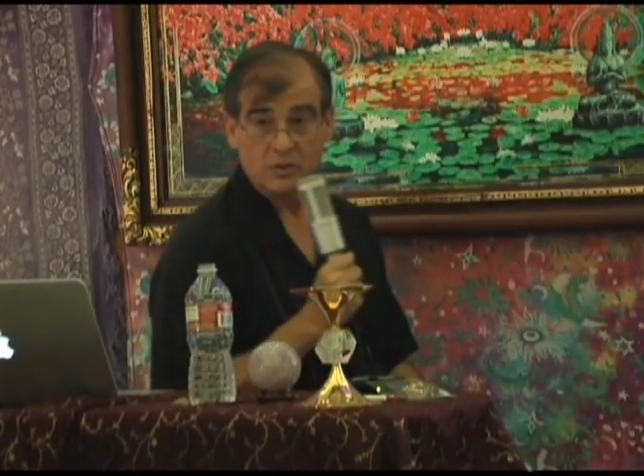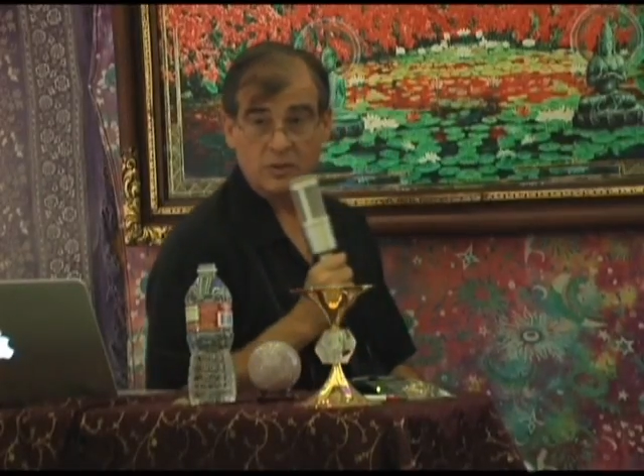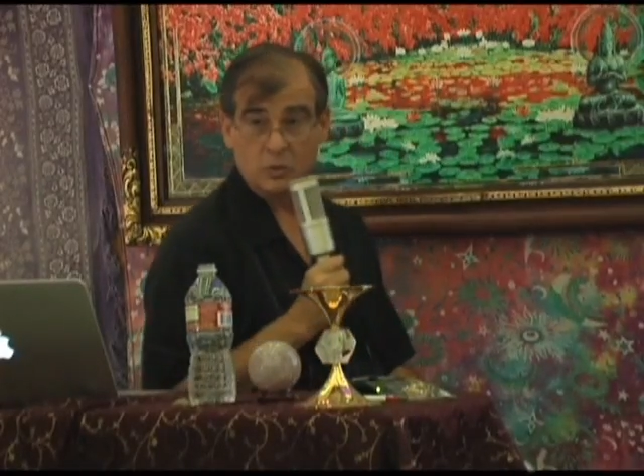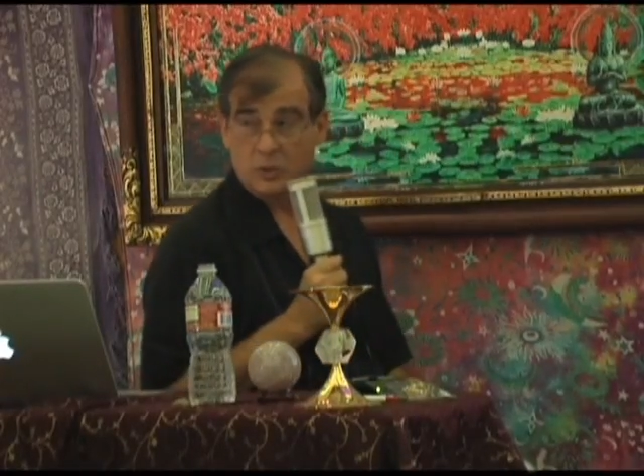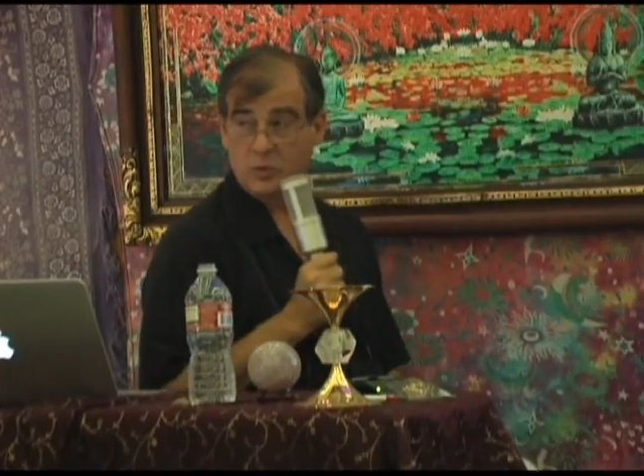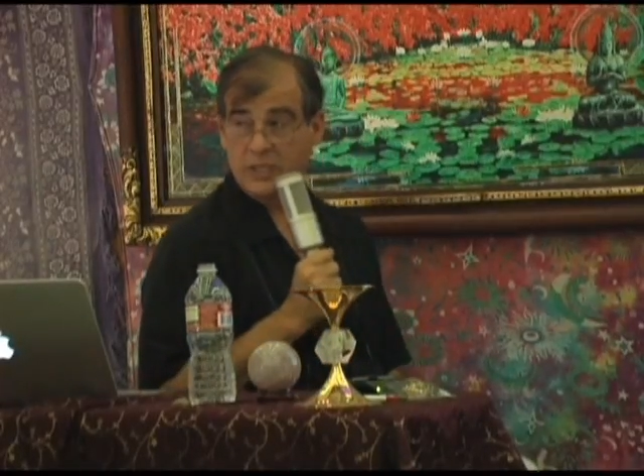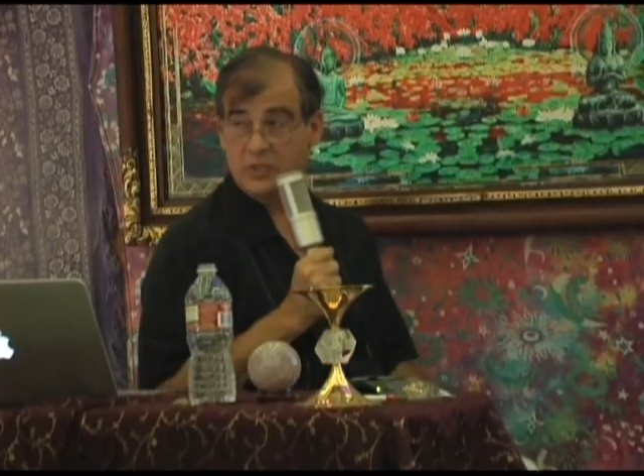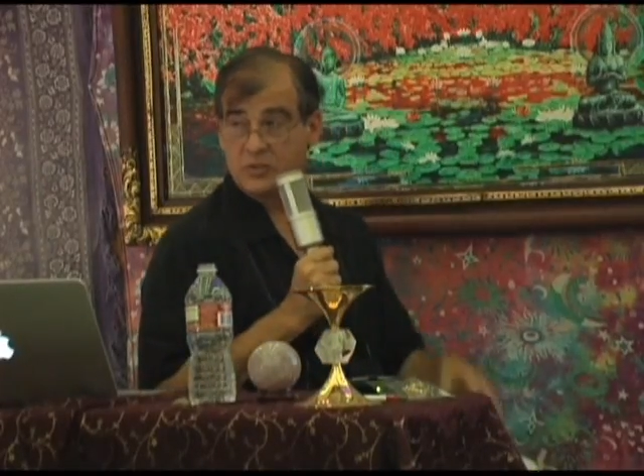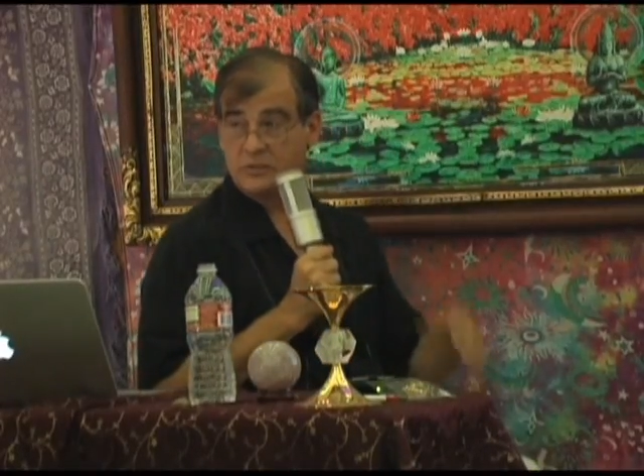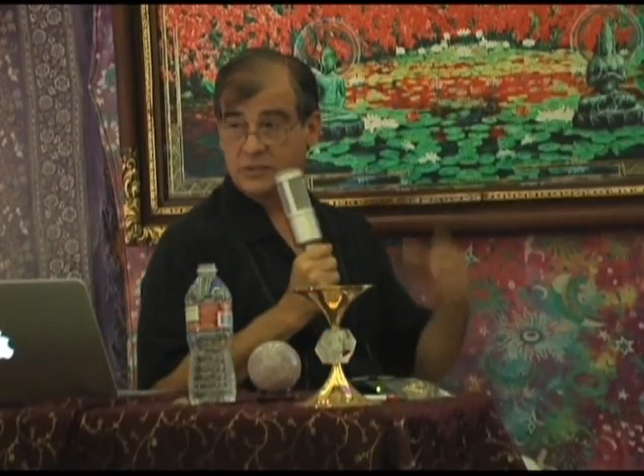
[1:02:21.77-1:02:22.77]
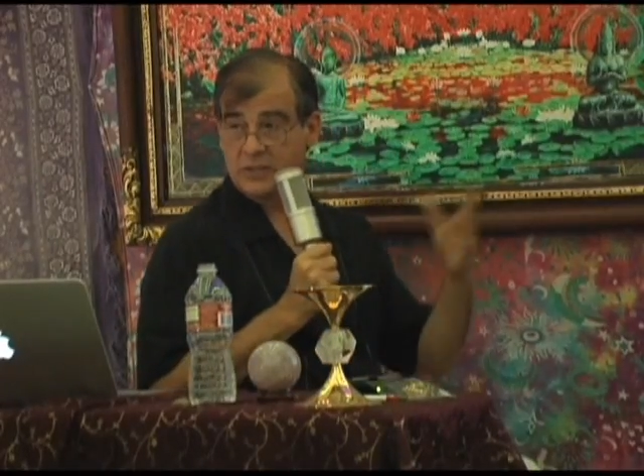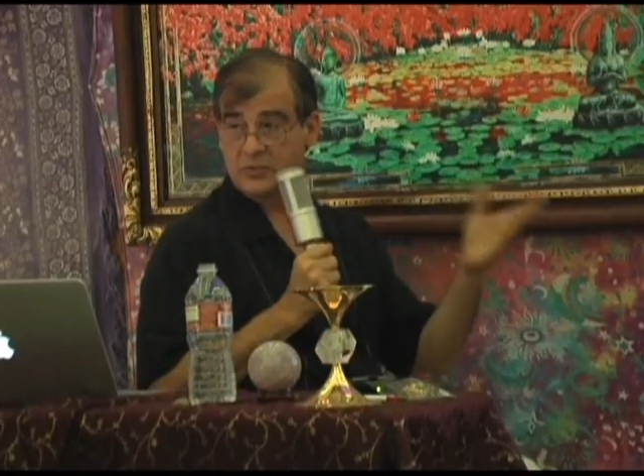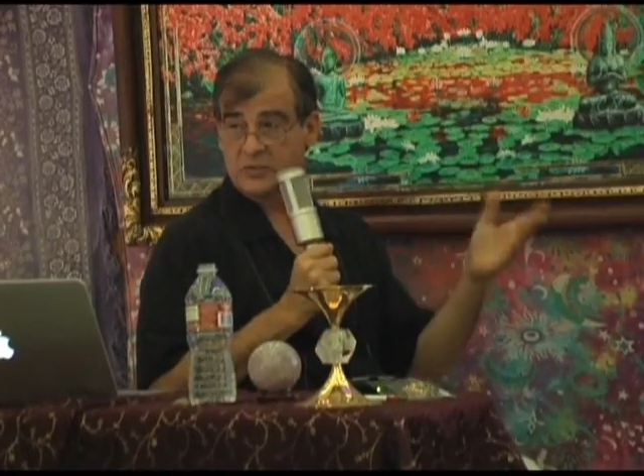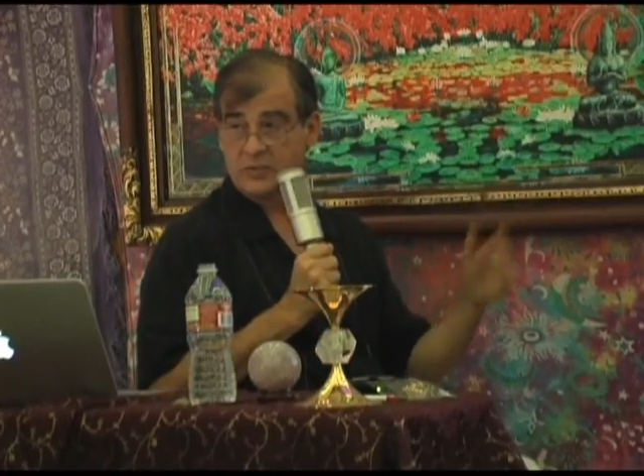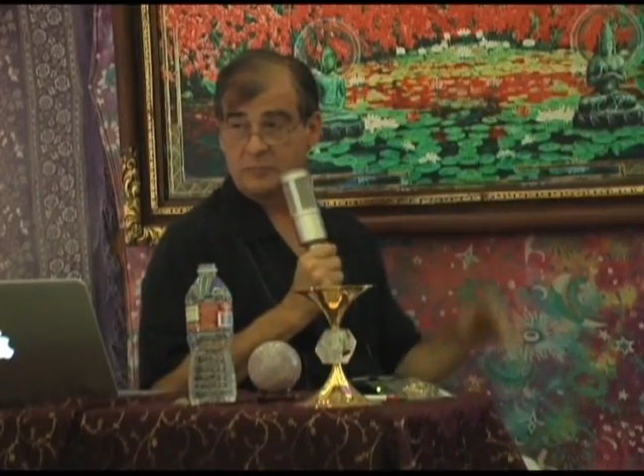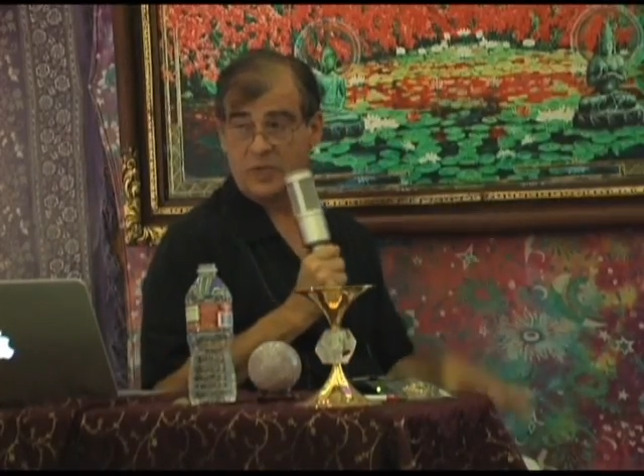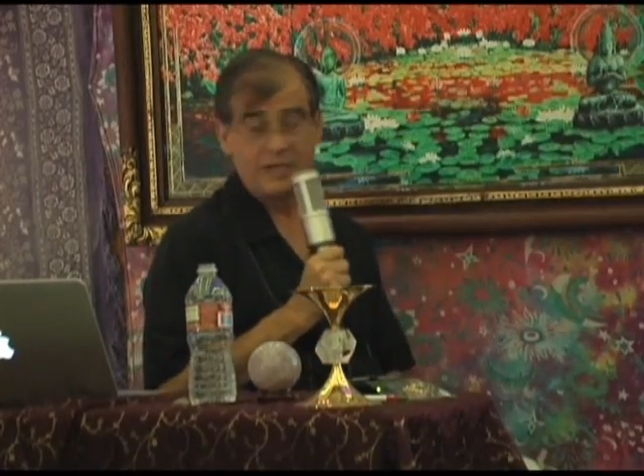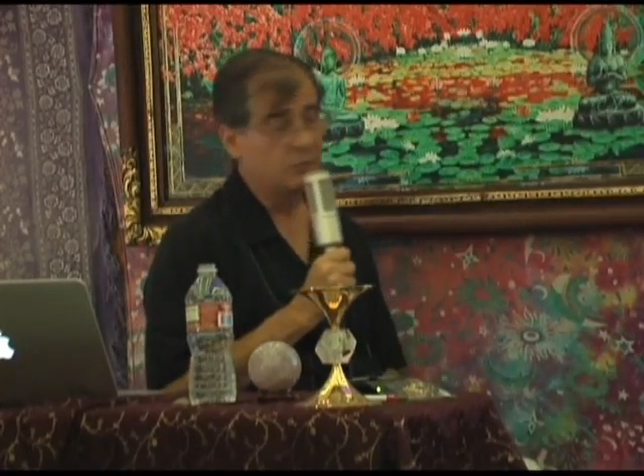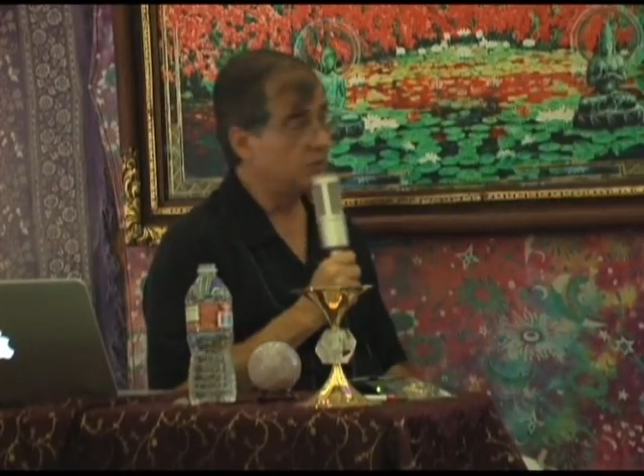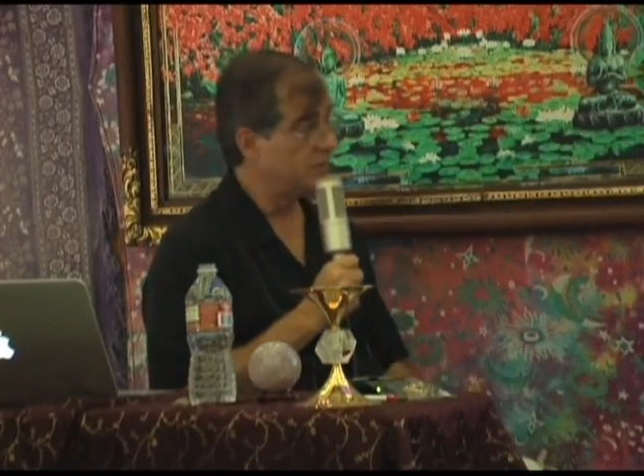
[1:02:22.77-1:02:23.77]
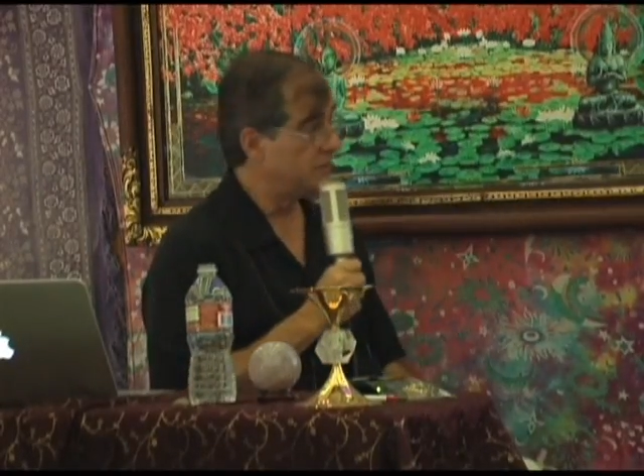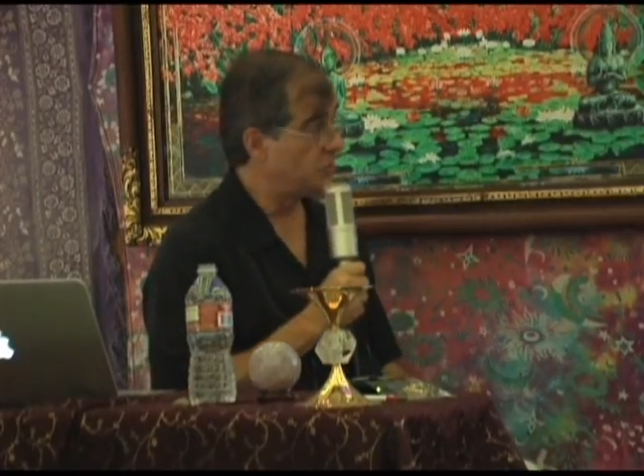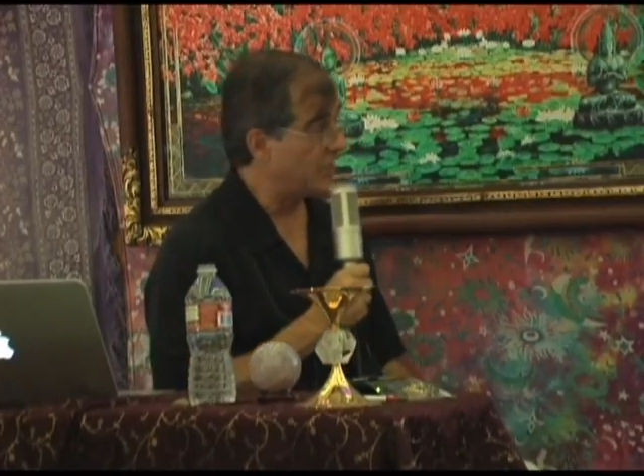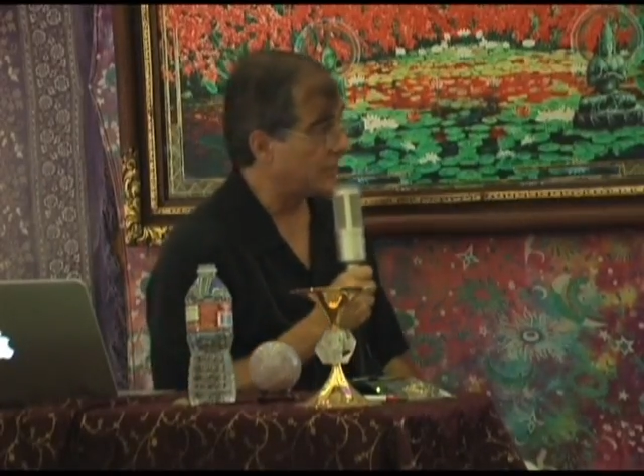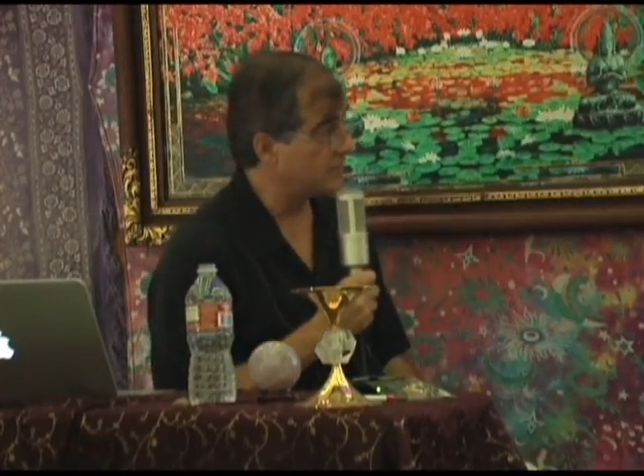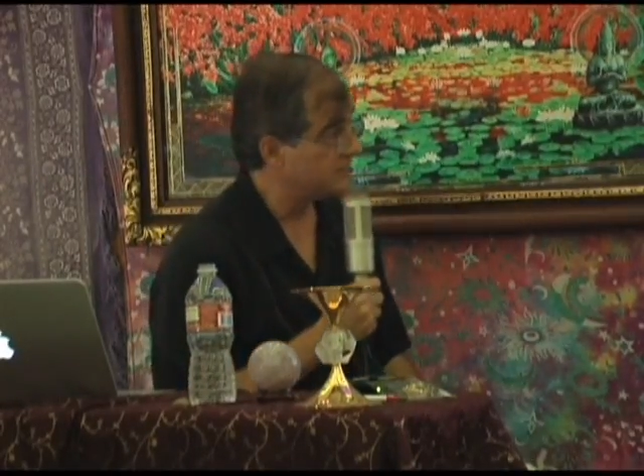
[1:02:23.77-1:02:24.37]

location, tells us in the Bible, check.